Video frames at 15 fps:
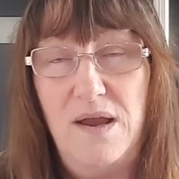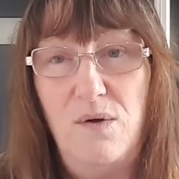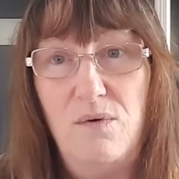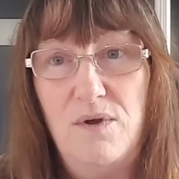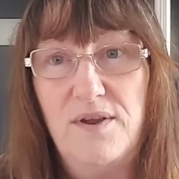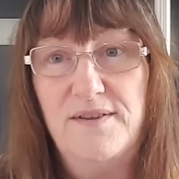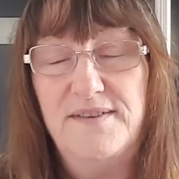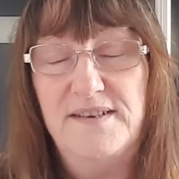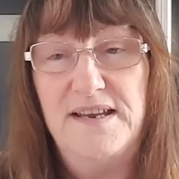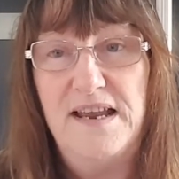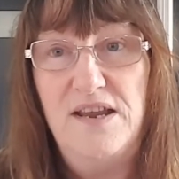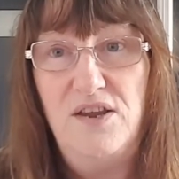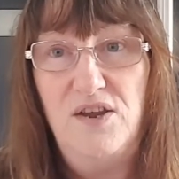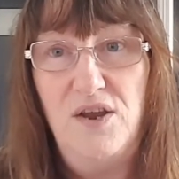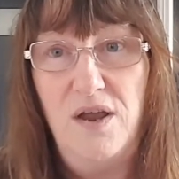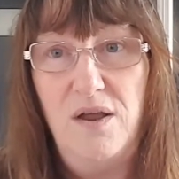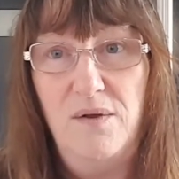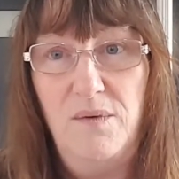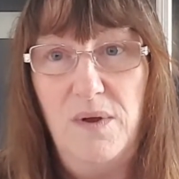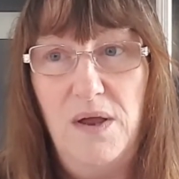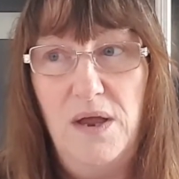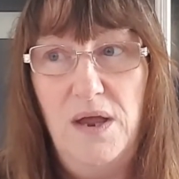it'll
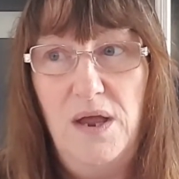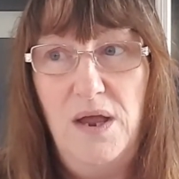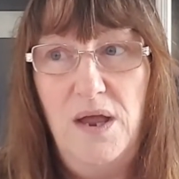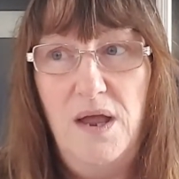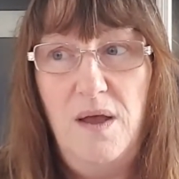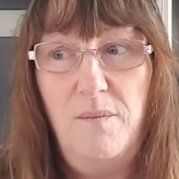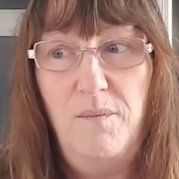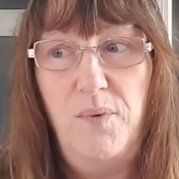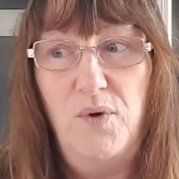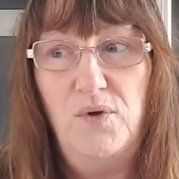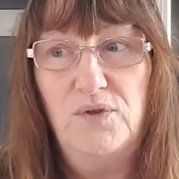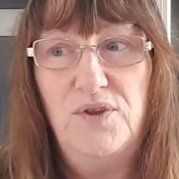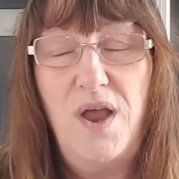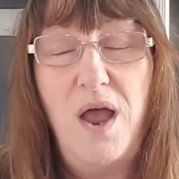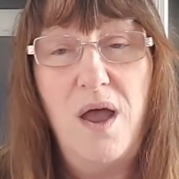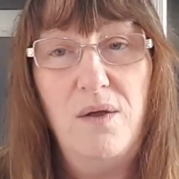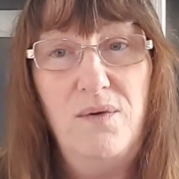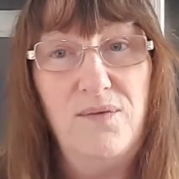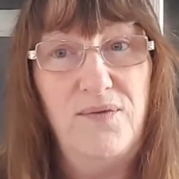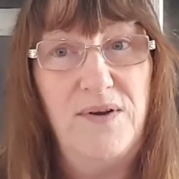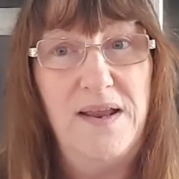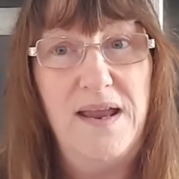continue, but
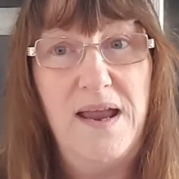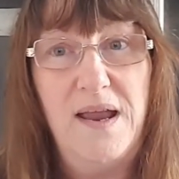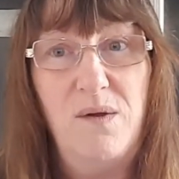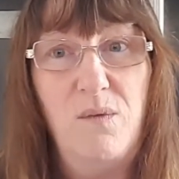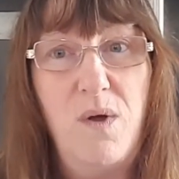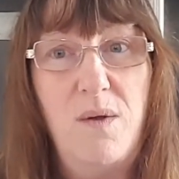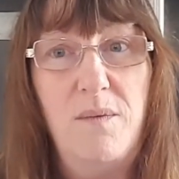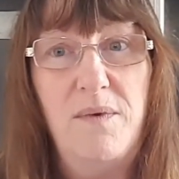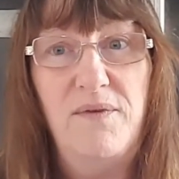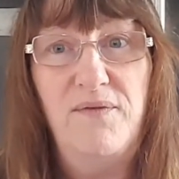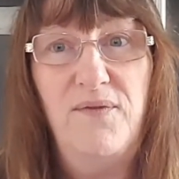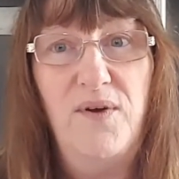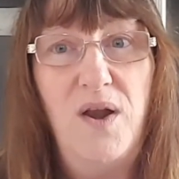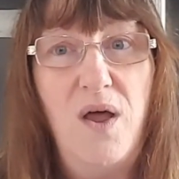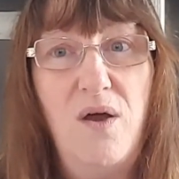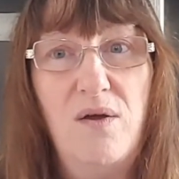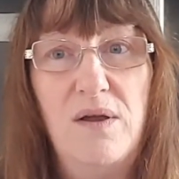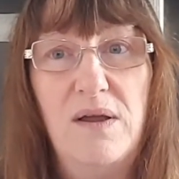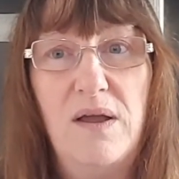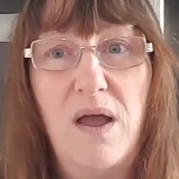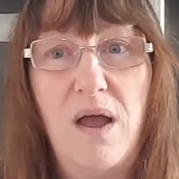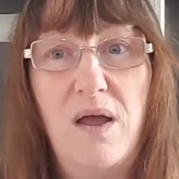hopefully it won't be for
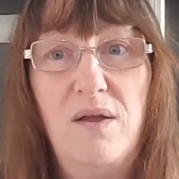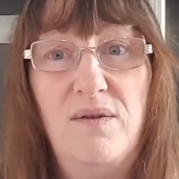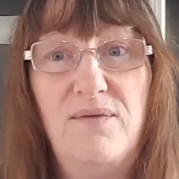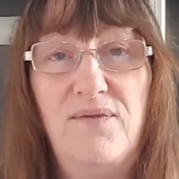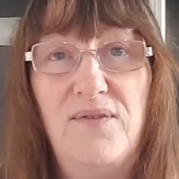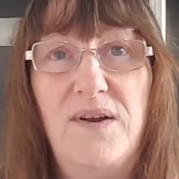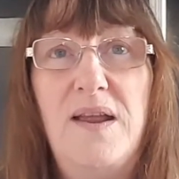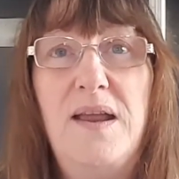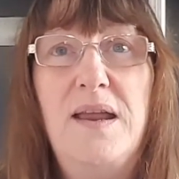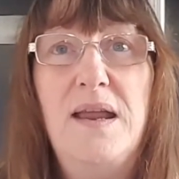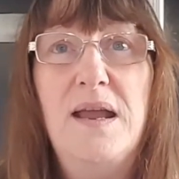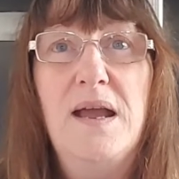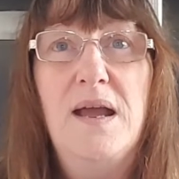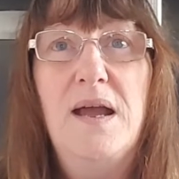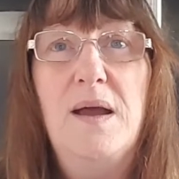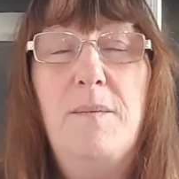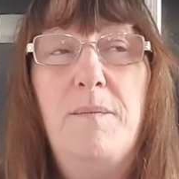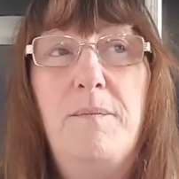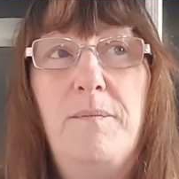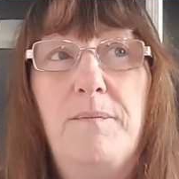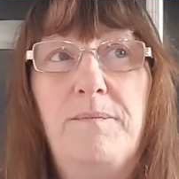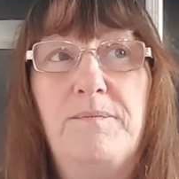long. Hopefully
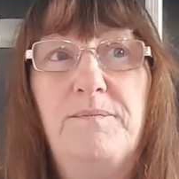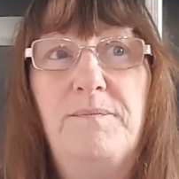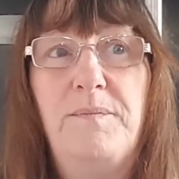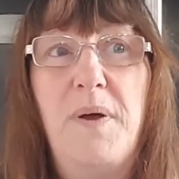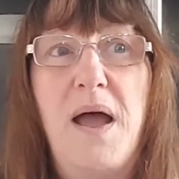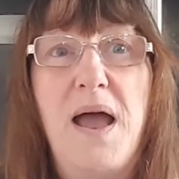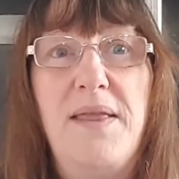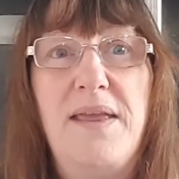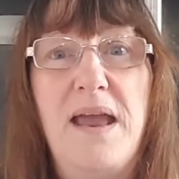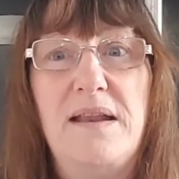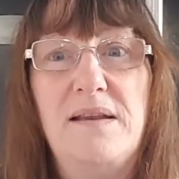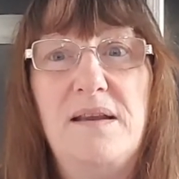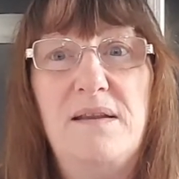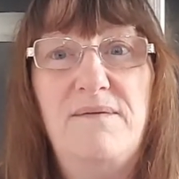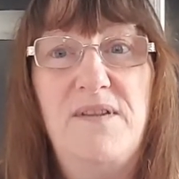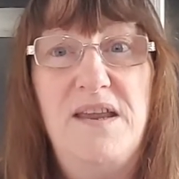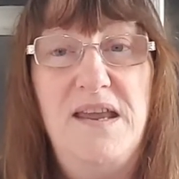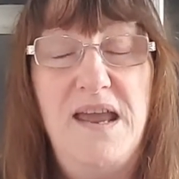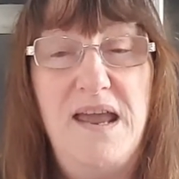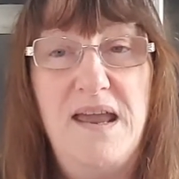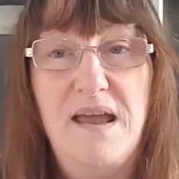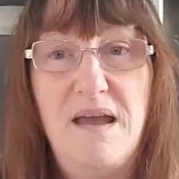by the end of the
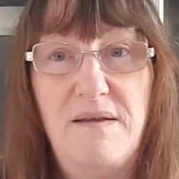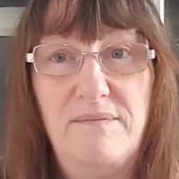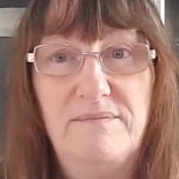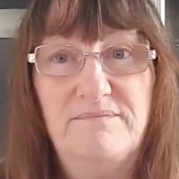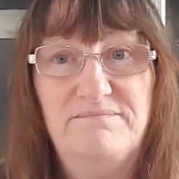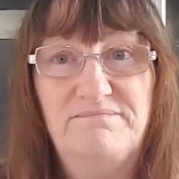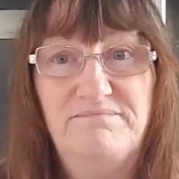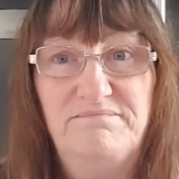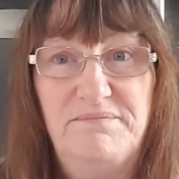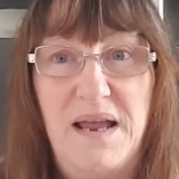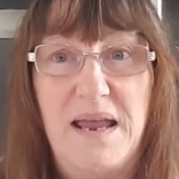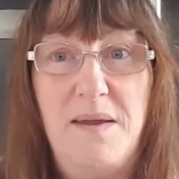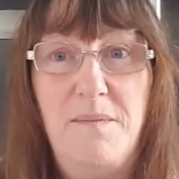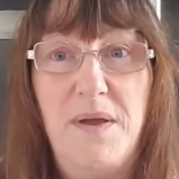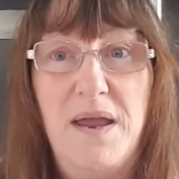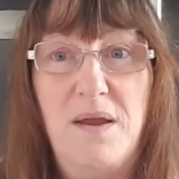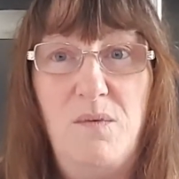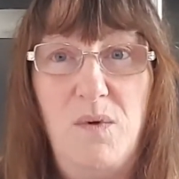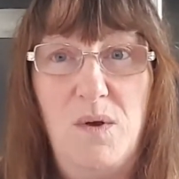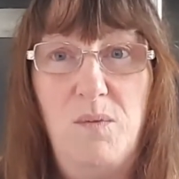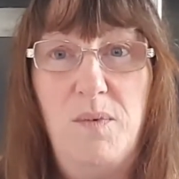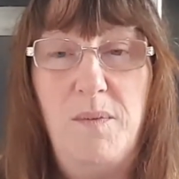year, maybe
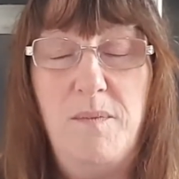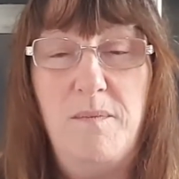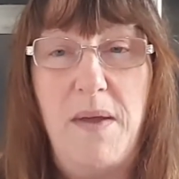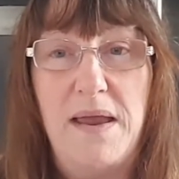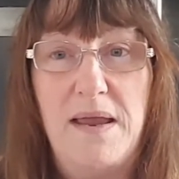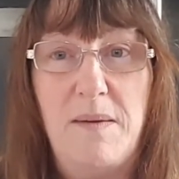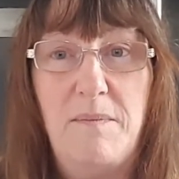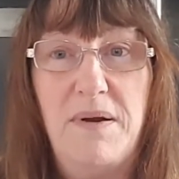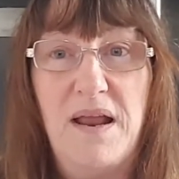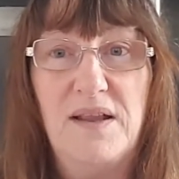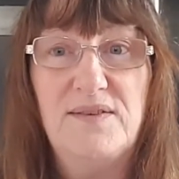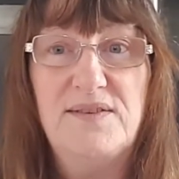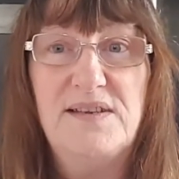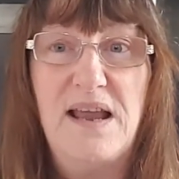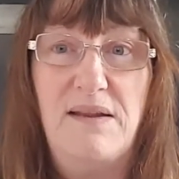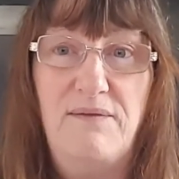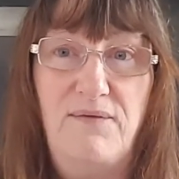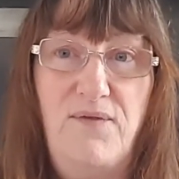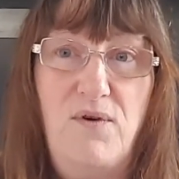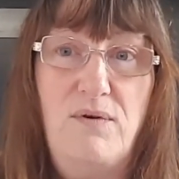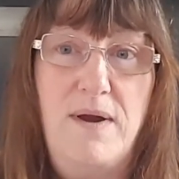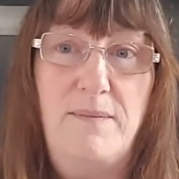we'll be making plans then
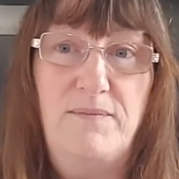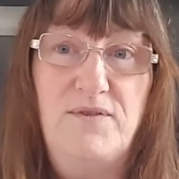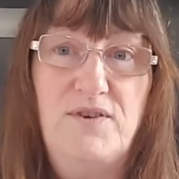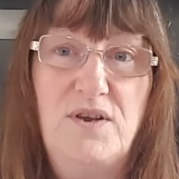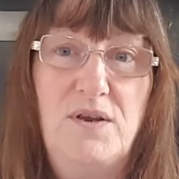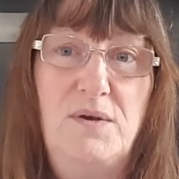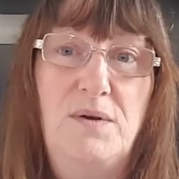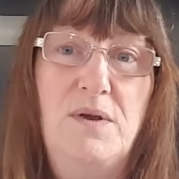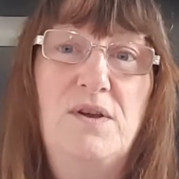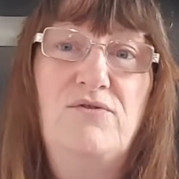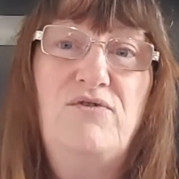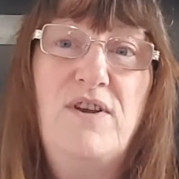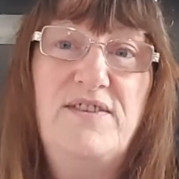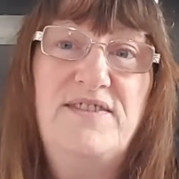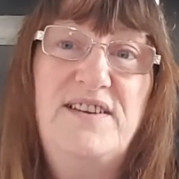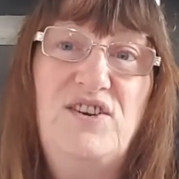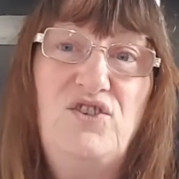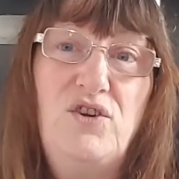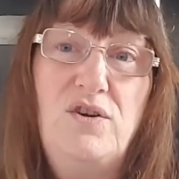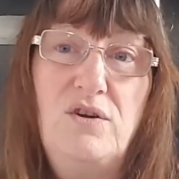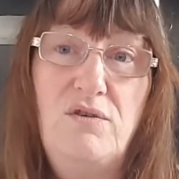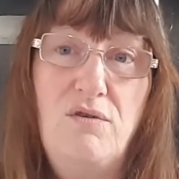for him to
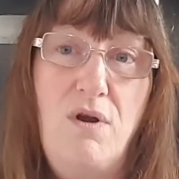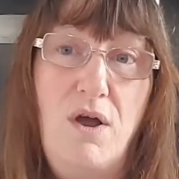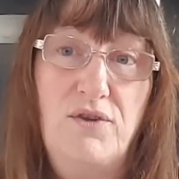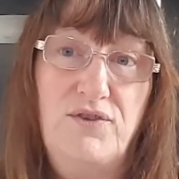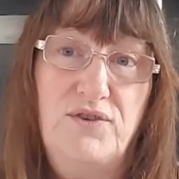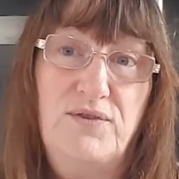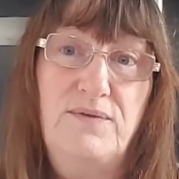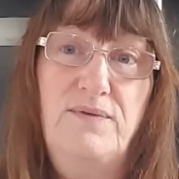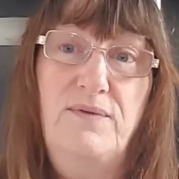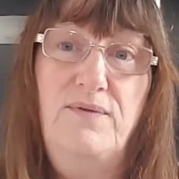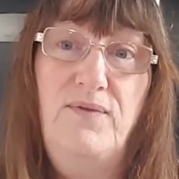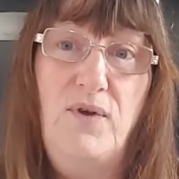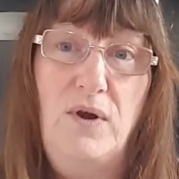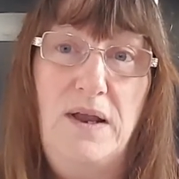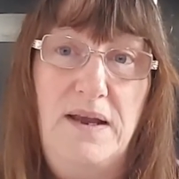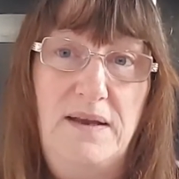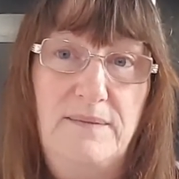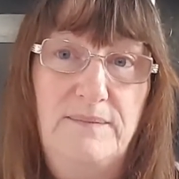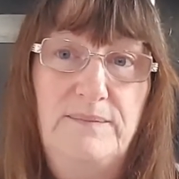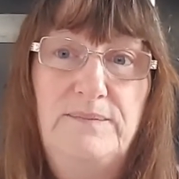transition across fully